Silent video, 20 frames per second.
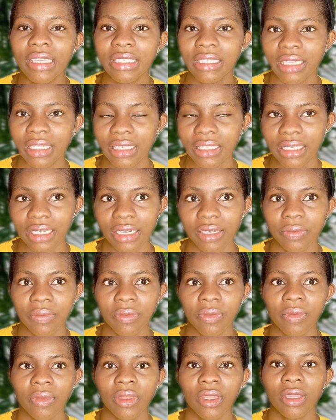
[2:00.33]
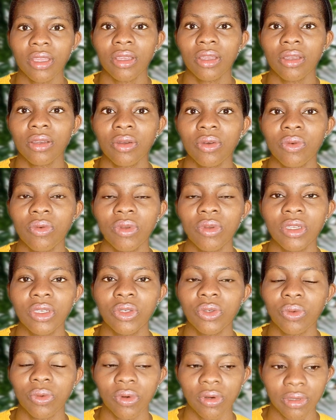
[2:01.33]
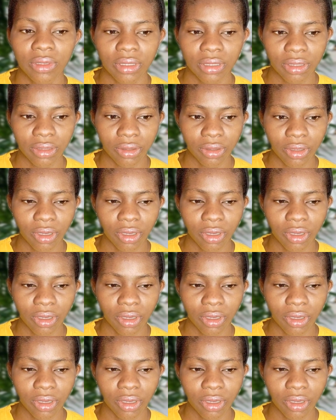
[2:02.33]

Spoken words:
days later, which was